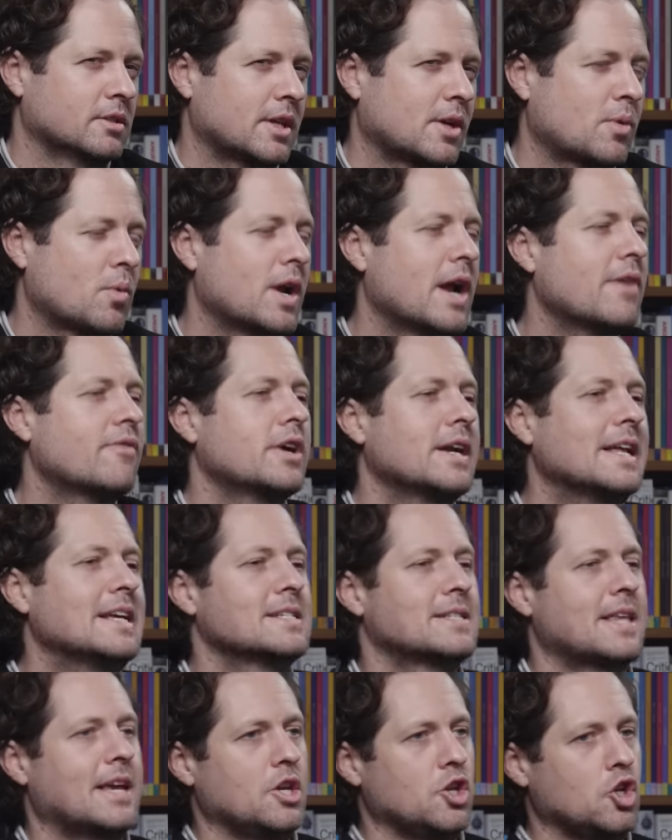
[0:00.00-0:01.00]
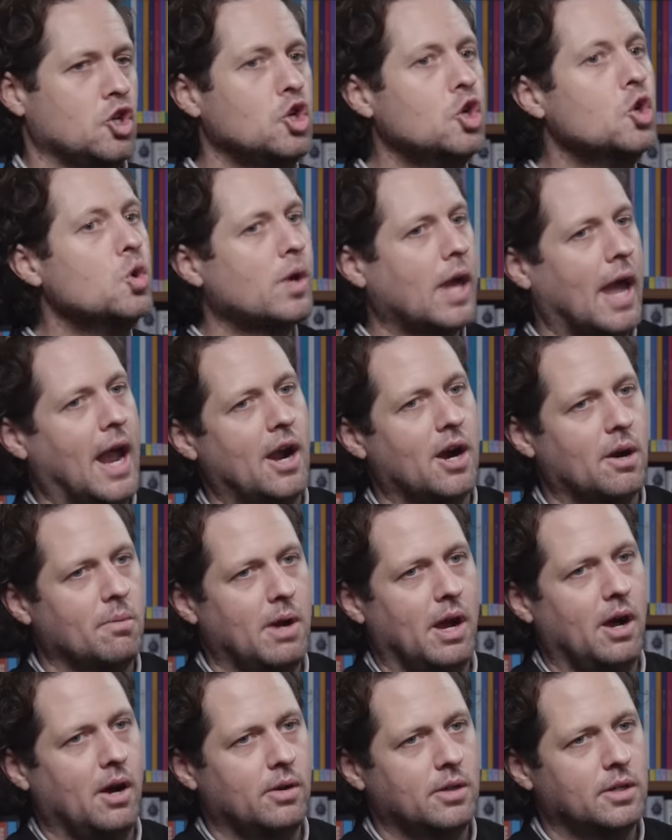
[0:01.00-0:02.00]
Like whatever it is that you care
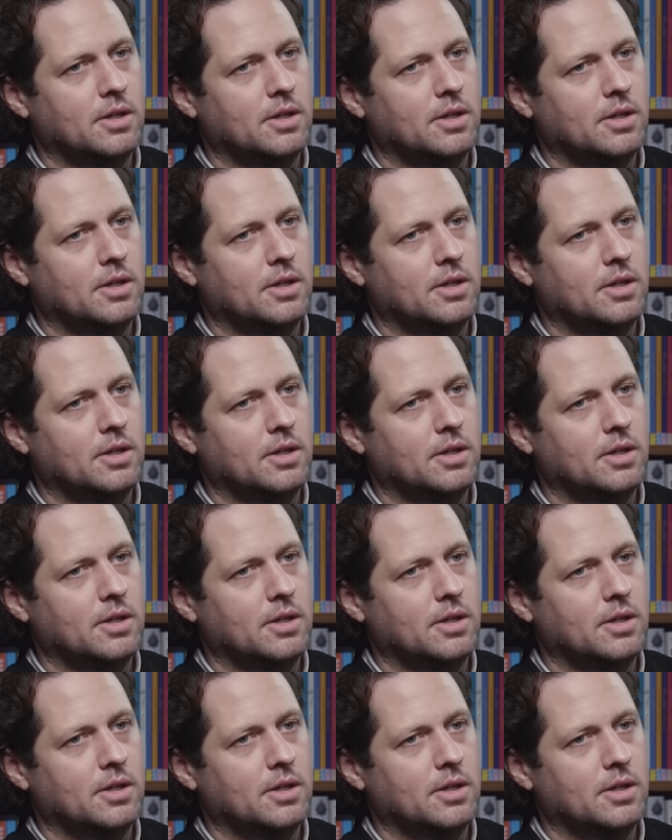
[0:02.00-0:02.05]
about,